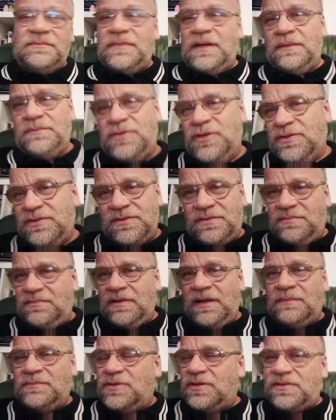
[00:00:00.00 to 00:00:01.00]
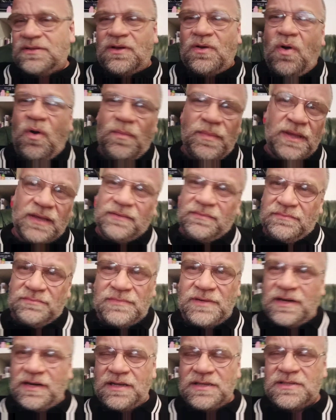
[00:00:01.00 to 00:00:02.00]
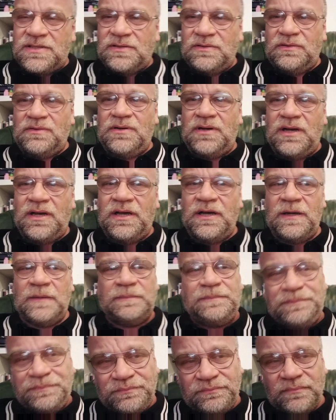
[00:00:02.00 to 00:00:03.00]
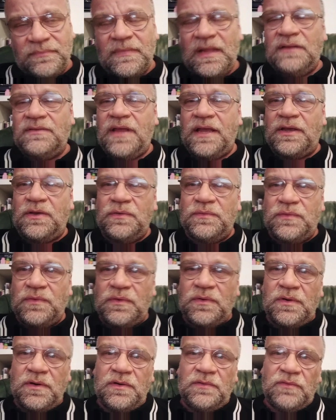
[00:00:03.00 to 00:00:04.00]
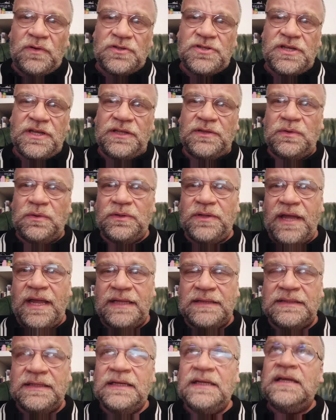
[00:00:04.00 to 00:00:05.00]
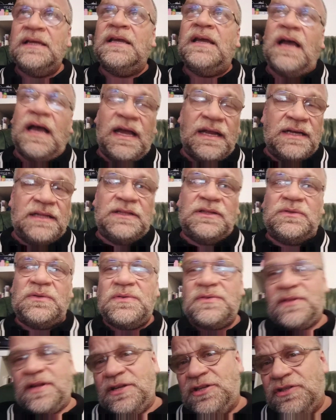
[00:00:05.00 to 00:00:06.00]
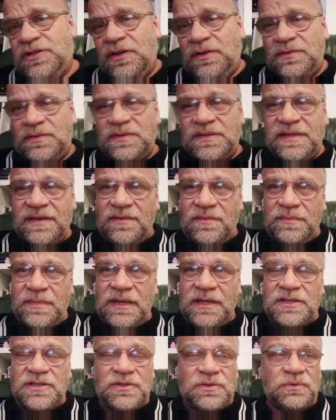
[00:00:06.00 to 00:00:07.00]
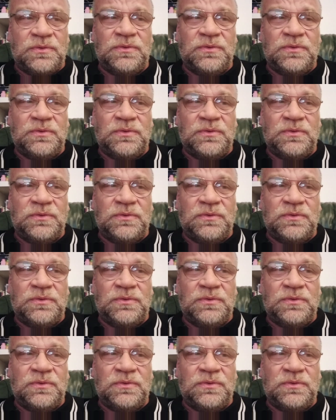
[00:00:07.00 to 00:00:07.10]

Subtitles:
just a comic, really. So thank you for watching it all the end. I needed to stretch it out to 7 minutes to